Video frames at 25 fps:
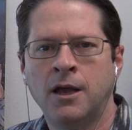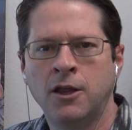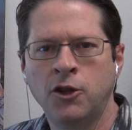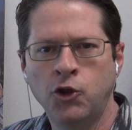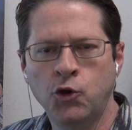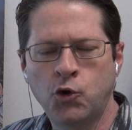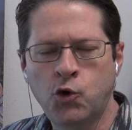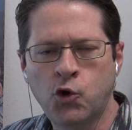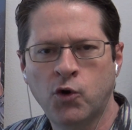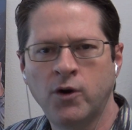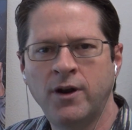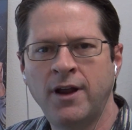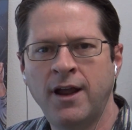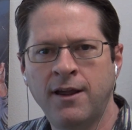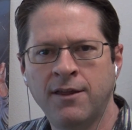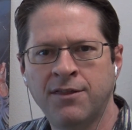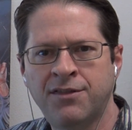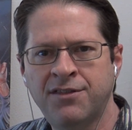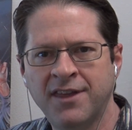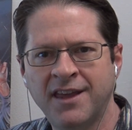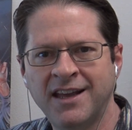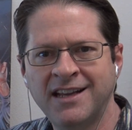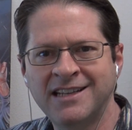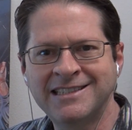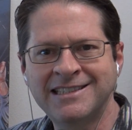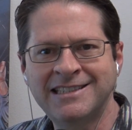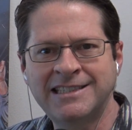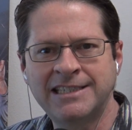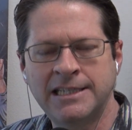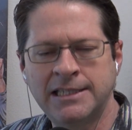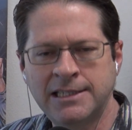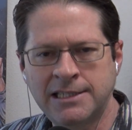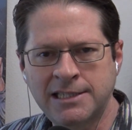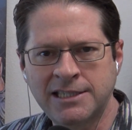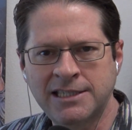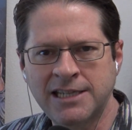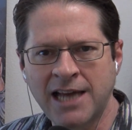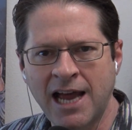You create things
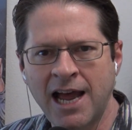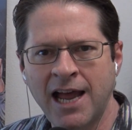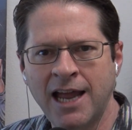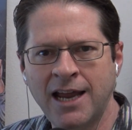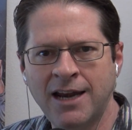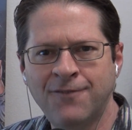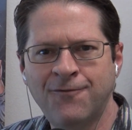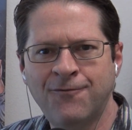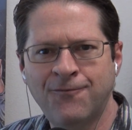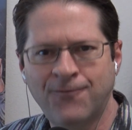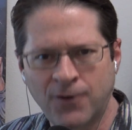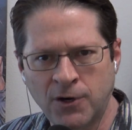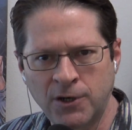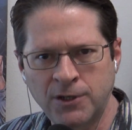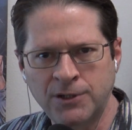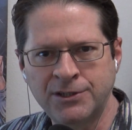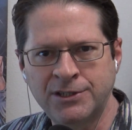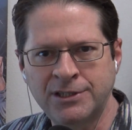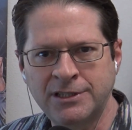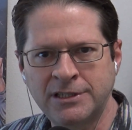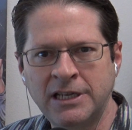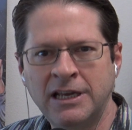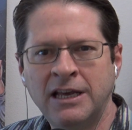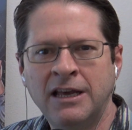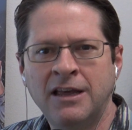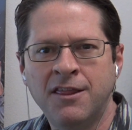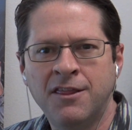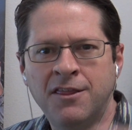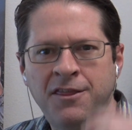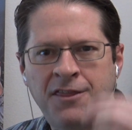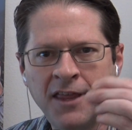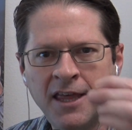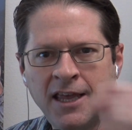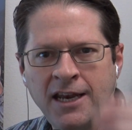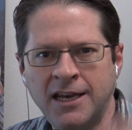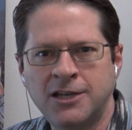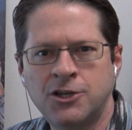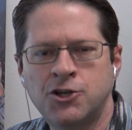inside first,
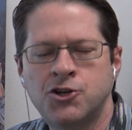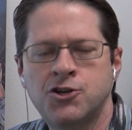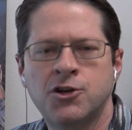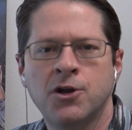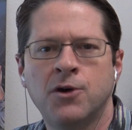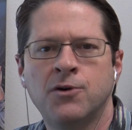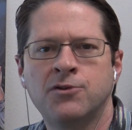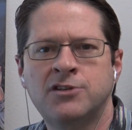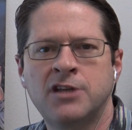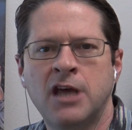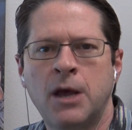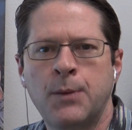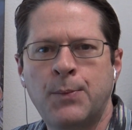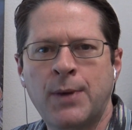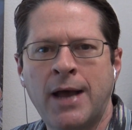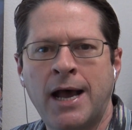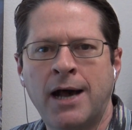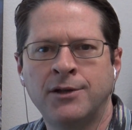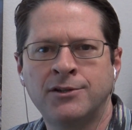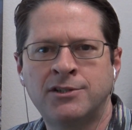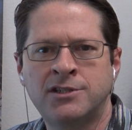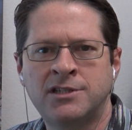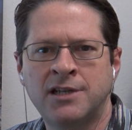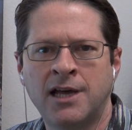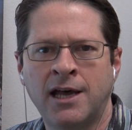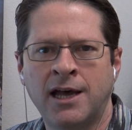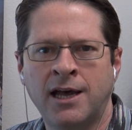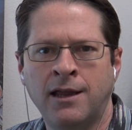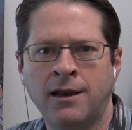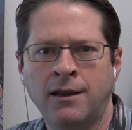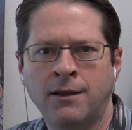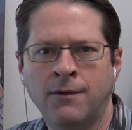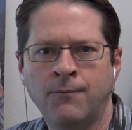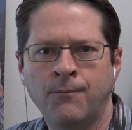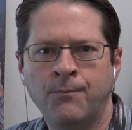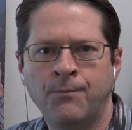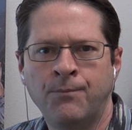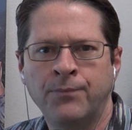then it shows up outside.
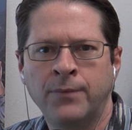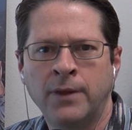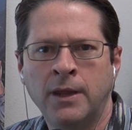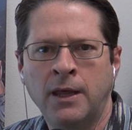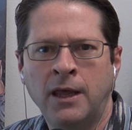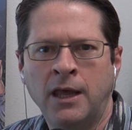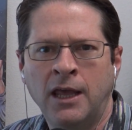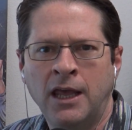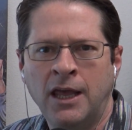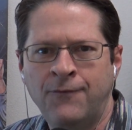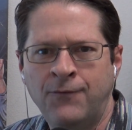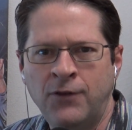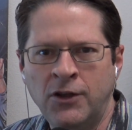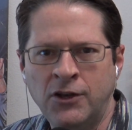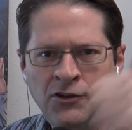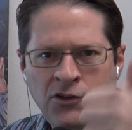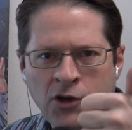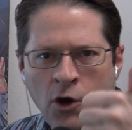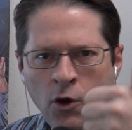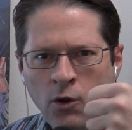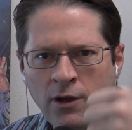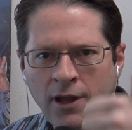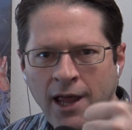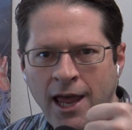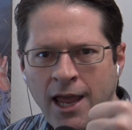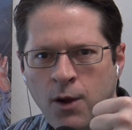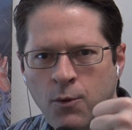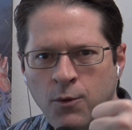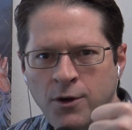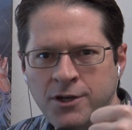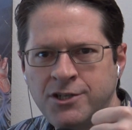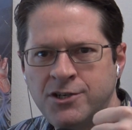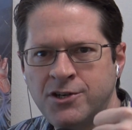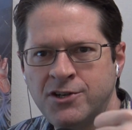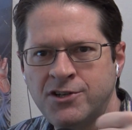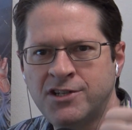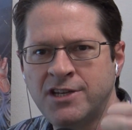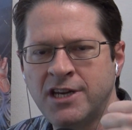If you don't like
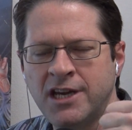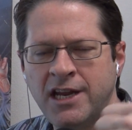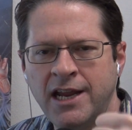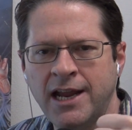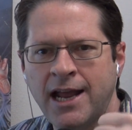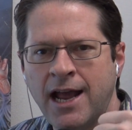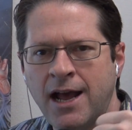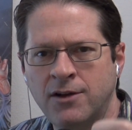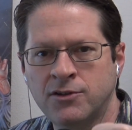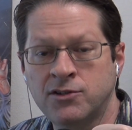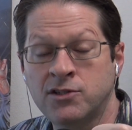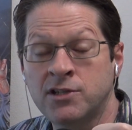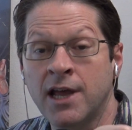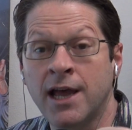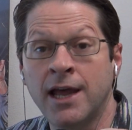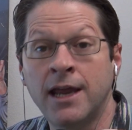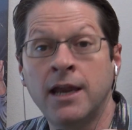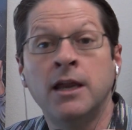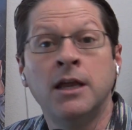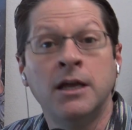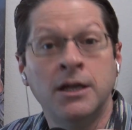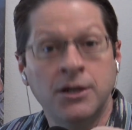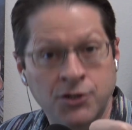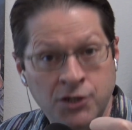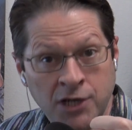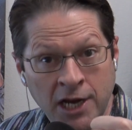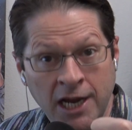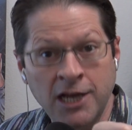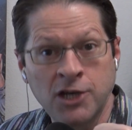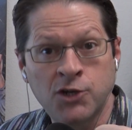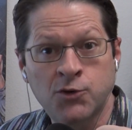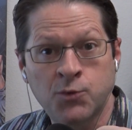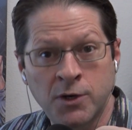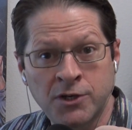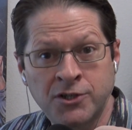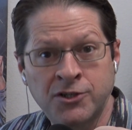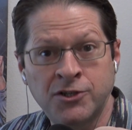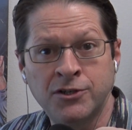what you're seeing outside,
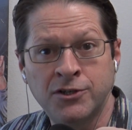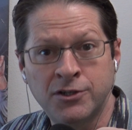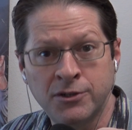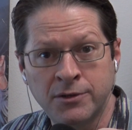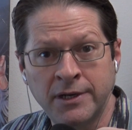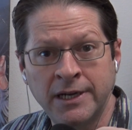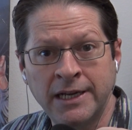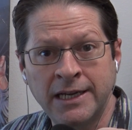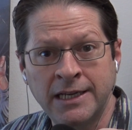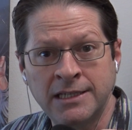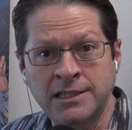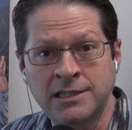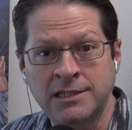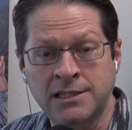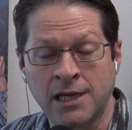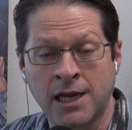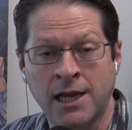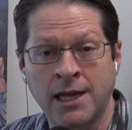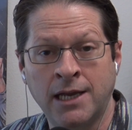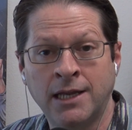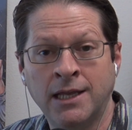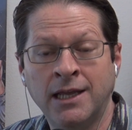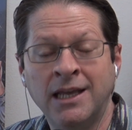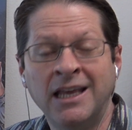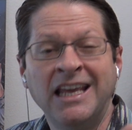change what you're doing inside.